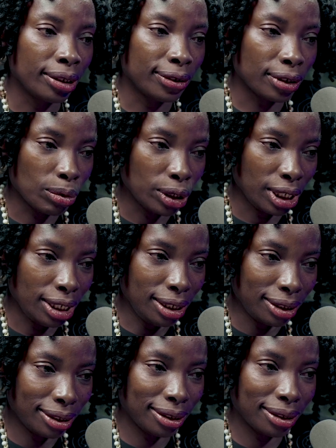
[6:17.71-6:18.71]
someone
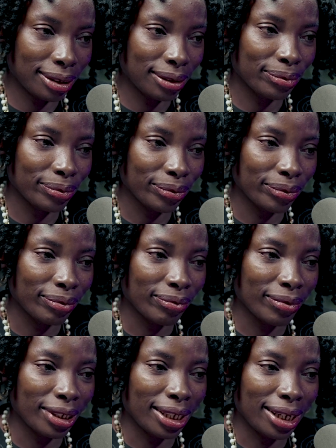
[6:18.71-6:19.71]
eats,
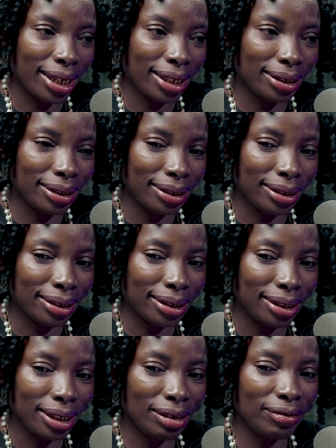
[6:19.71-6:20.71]
and
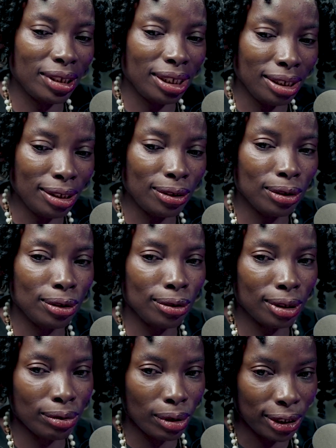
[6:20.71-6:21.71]
if they need to
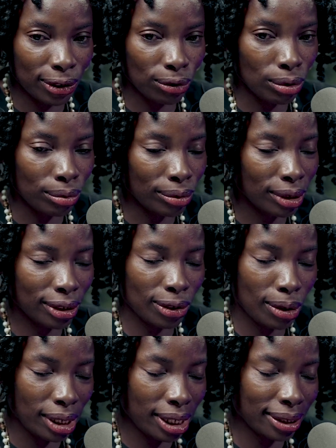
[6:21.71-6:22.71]
use the restroom, the
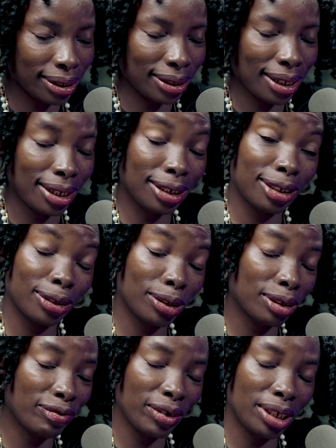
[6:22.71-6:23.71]
toilets, and it's
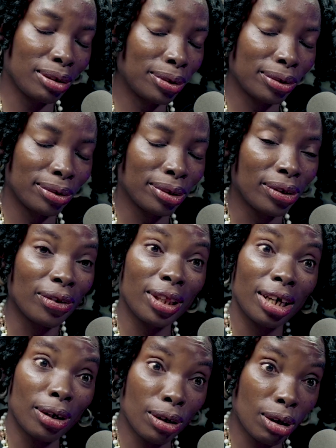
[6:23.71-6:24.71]
not available,
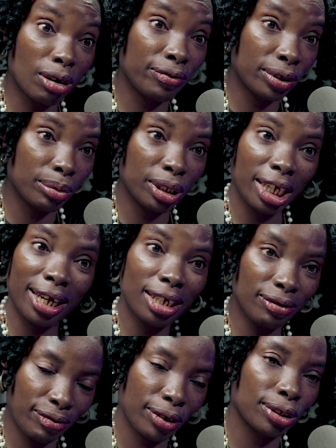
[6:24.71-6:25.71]
they're uncomfortable. They
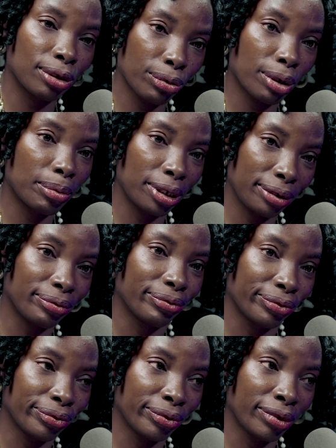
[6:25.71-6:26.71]
can't function properly.
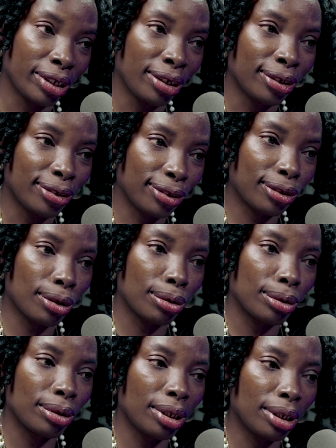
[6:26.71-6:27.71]

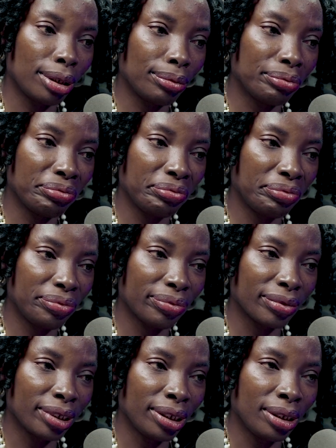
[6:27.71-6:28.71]
So,
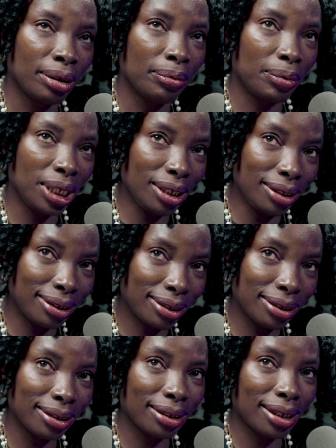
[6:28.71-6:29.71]

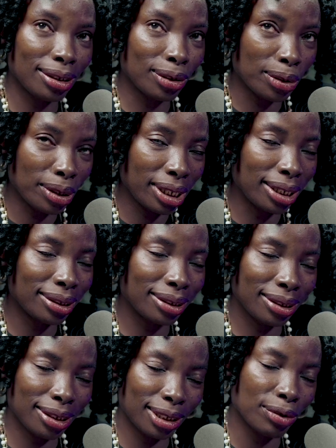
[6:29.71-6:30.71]
peace and toilets
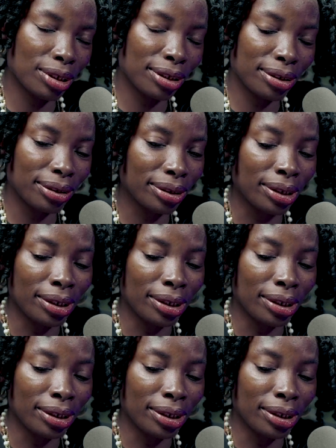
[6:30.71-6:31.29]
is critical.